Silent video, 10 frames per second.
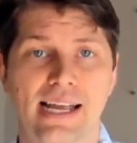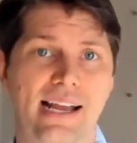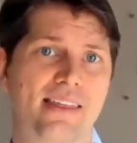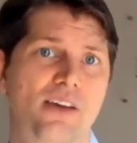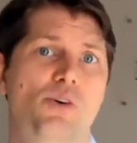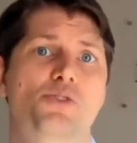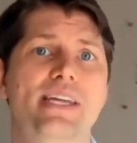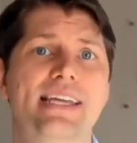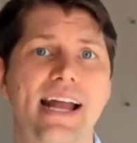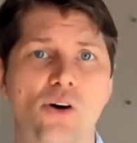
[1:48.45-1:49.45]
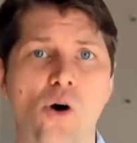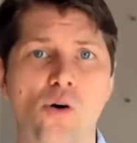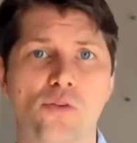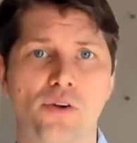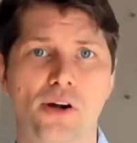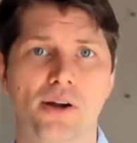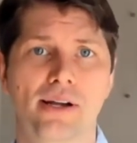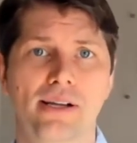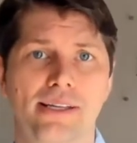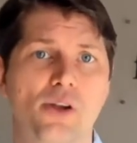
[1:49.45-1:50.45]
And I think once we get
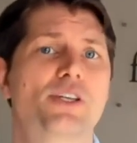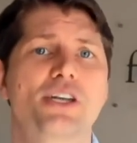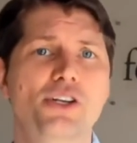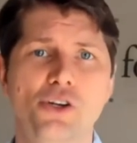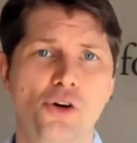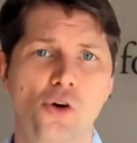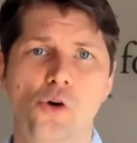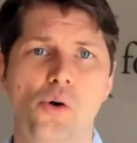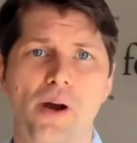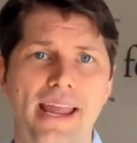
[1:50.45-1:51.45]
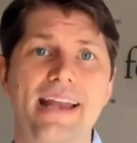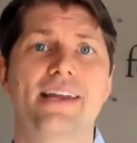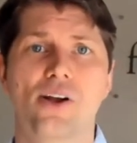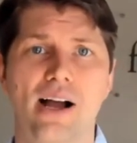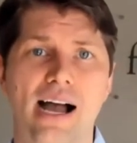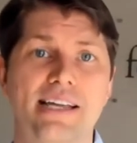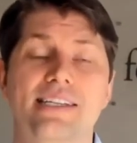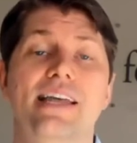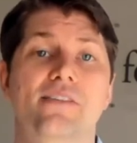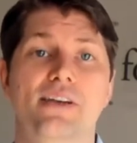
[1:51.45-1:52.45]
over, to new 8-year
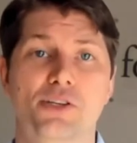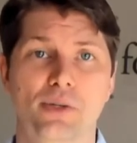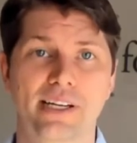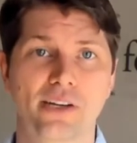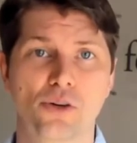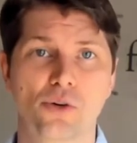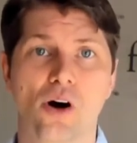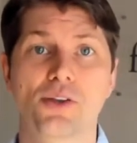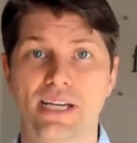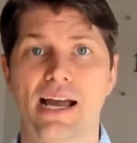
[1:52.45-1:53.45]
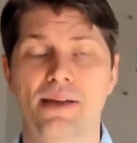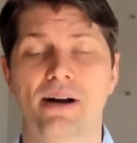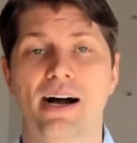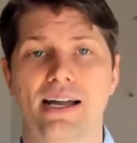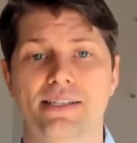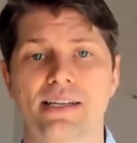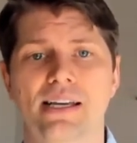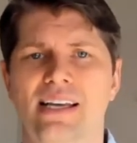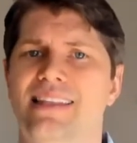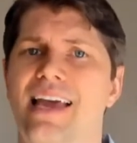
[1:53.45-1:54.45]
highs and then eventually to new all-time highs,
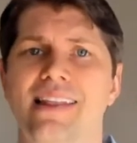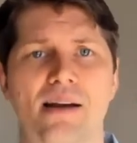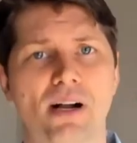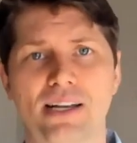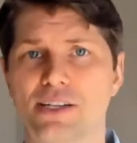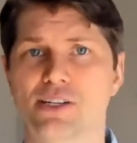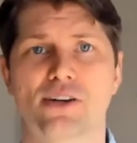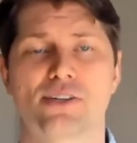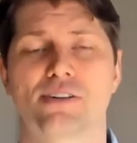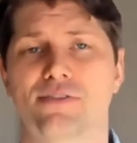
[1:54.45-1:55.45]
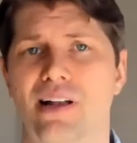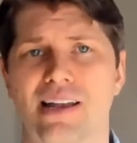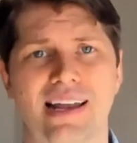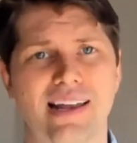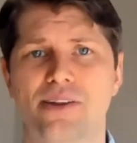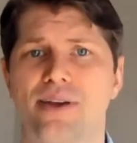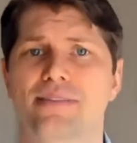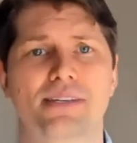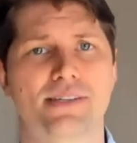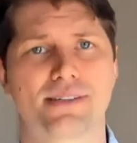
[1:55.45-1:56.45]
then that money just starts to flood in, and you
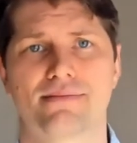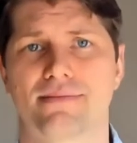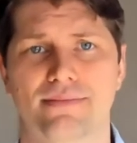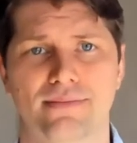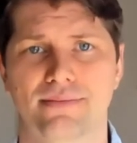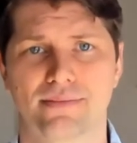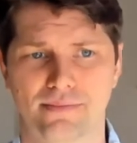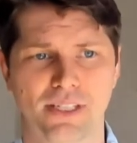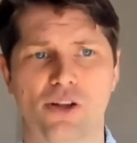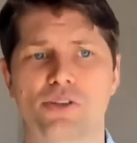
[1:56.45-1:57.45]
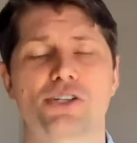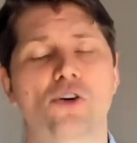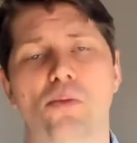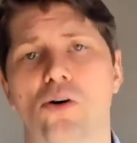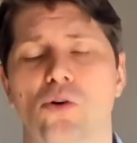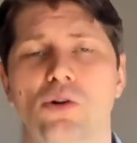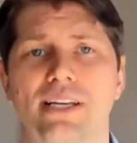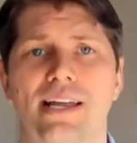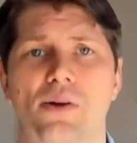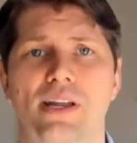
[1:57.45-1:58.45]
have this, the snowball
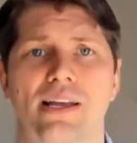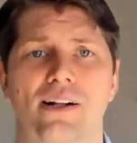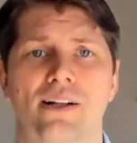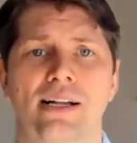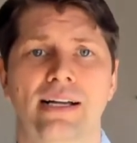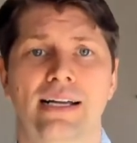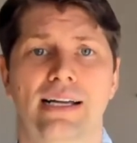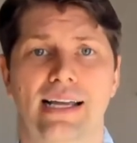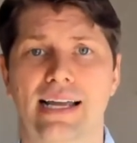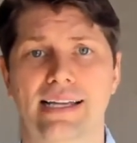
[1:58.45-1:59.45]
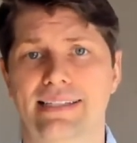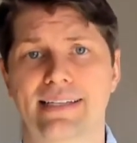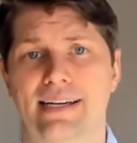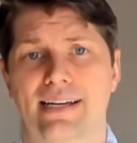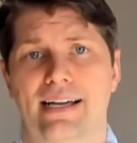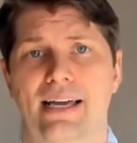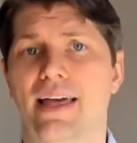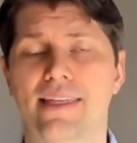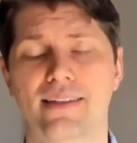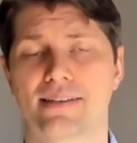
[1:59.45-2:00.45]
rolling downhill. And
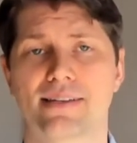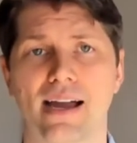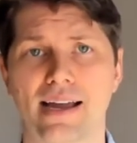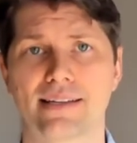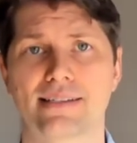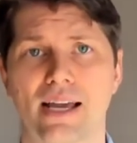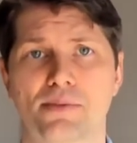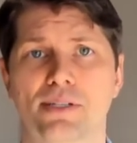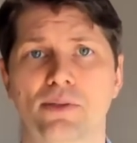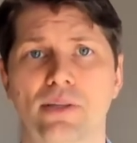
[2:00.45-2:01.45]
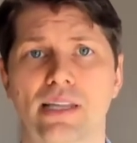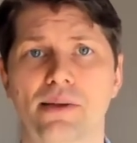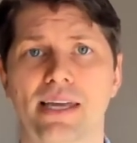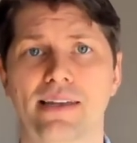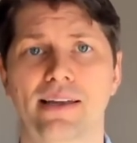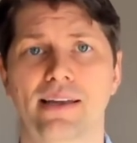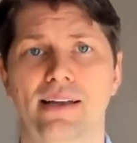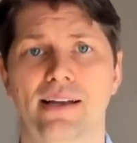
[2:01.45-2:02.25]
I think the sky is the absolute limit.